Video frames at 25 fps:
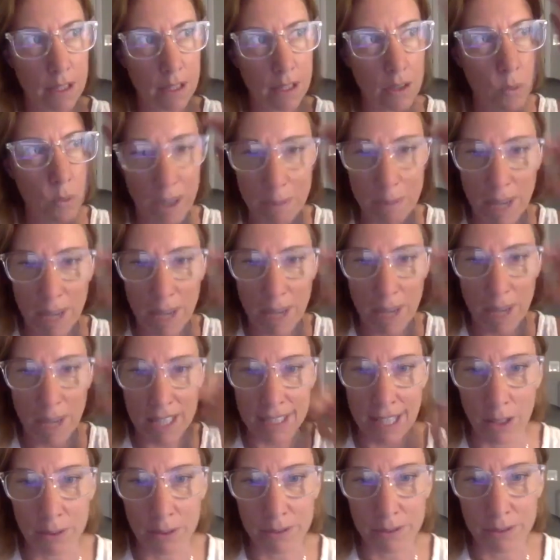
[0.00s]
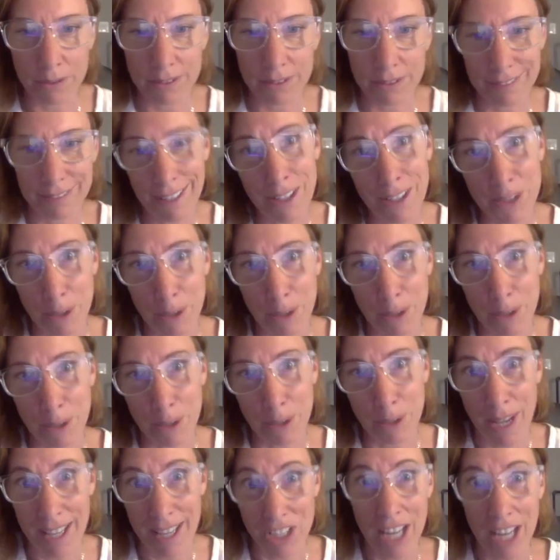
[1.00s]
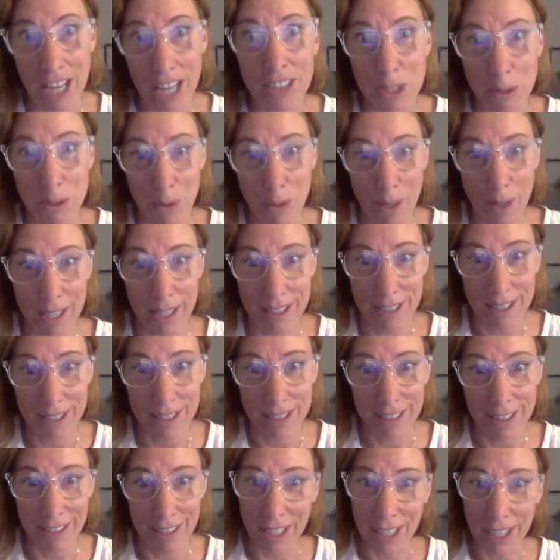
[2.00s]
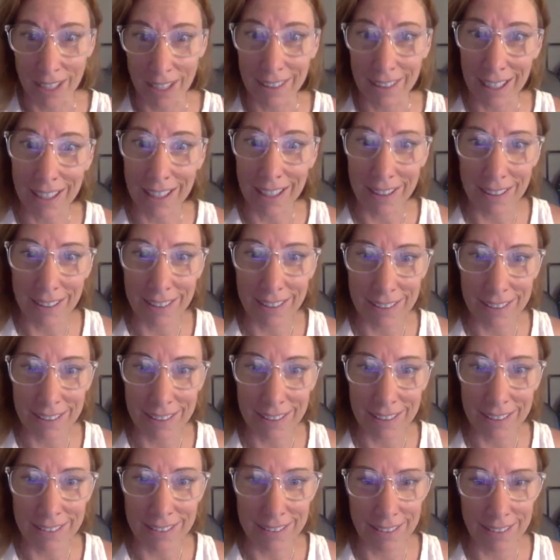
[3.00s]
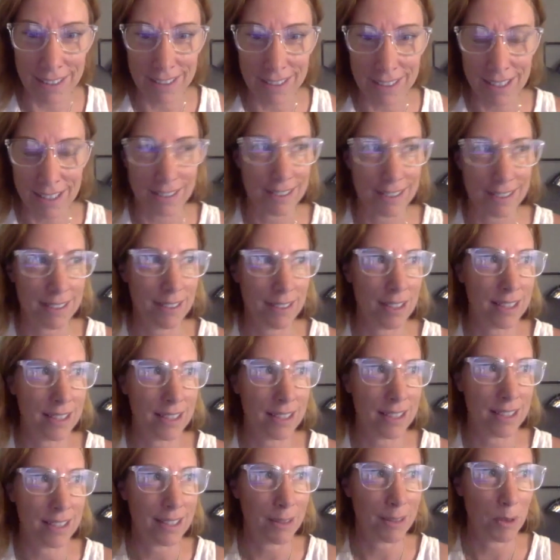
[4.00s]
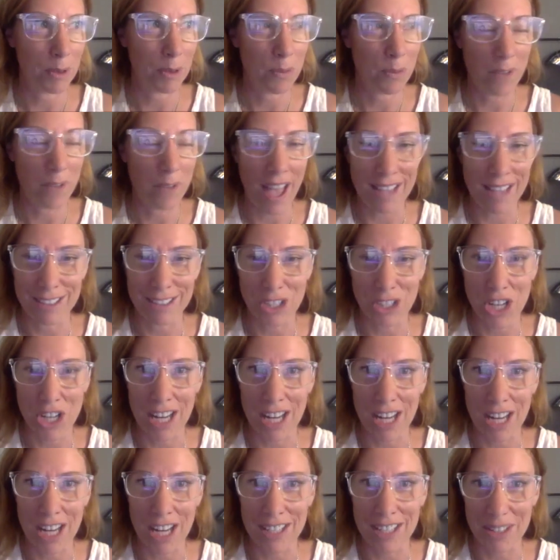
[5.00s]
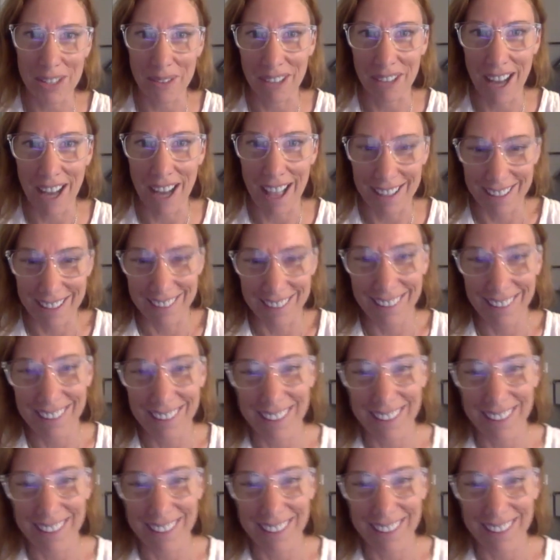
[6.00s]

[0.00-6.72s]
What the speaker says: with myself. Also, I had changed quite significantly. It's the fastest change I've ever had.